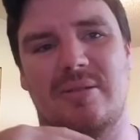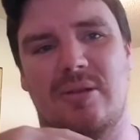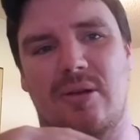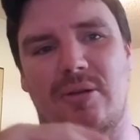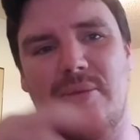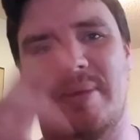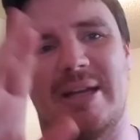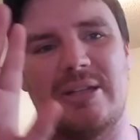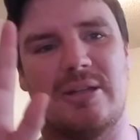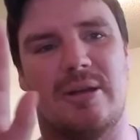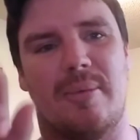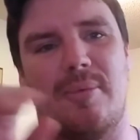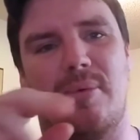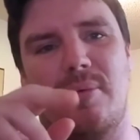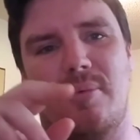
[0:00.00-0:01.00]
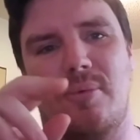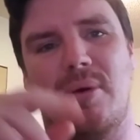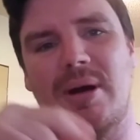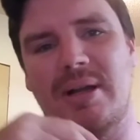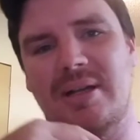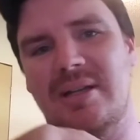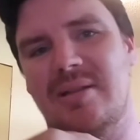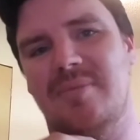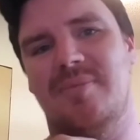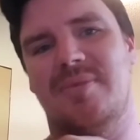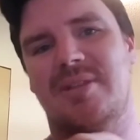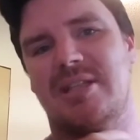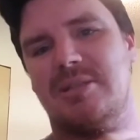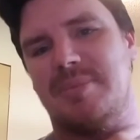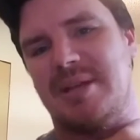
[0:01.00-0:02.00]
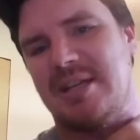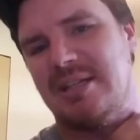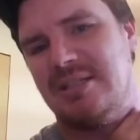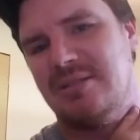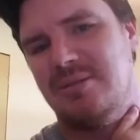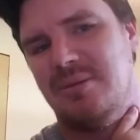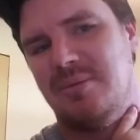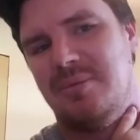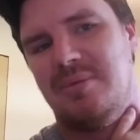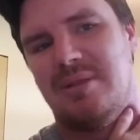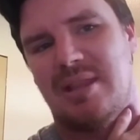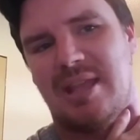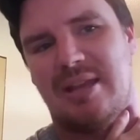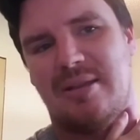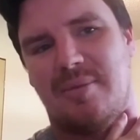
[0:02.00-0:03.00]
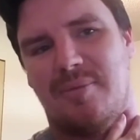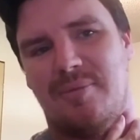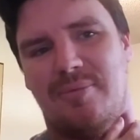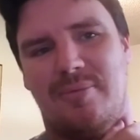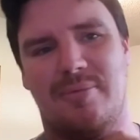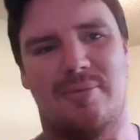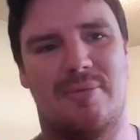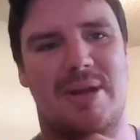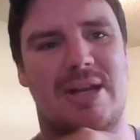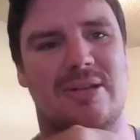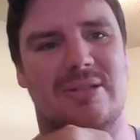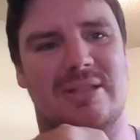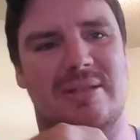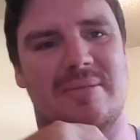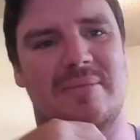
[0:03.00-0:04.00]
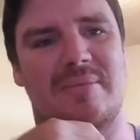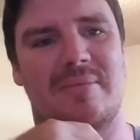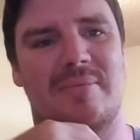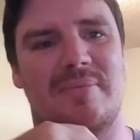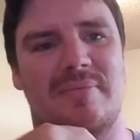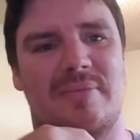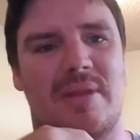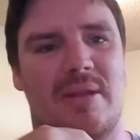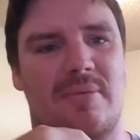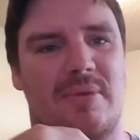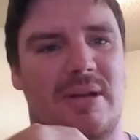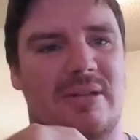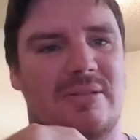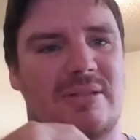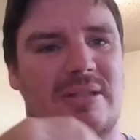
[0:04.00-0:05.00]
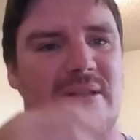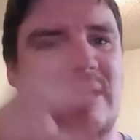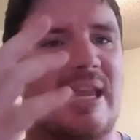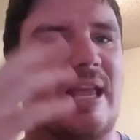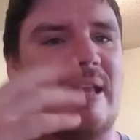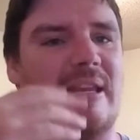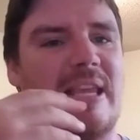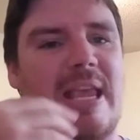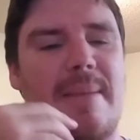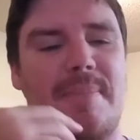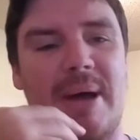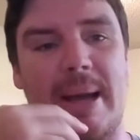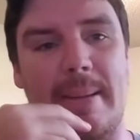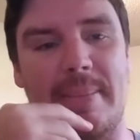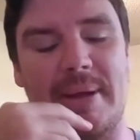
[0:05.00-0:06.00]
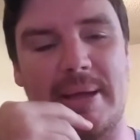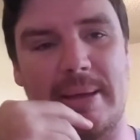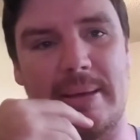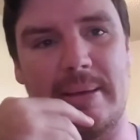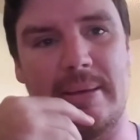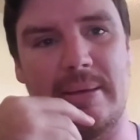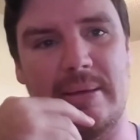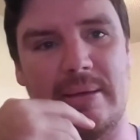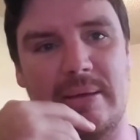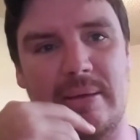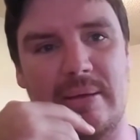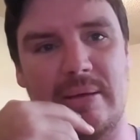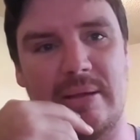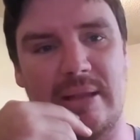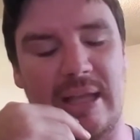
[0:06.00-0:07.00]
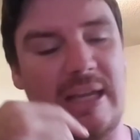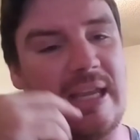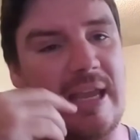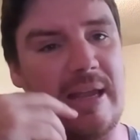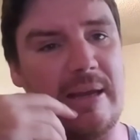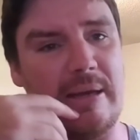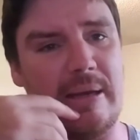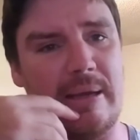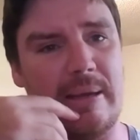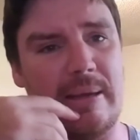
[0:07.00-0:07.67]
going back to number 1 just because you think the readers can't keep up. They can.